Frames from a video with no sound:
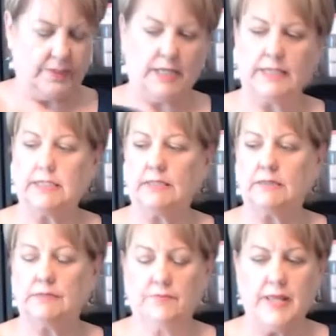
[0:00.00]
like
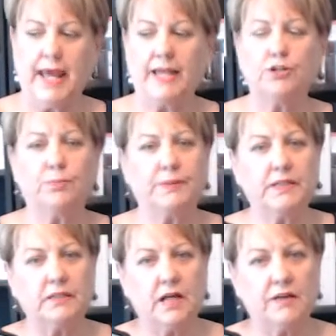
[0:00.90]
this. And you'll
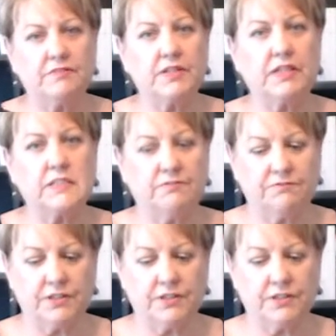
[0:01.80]
peel off the little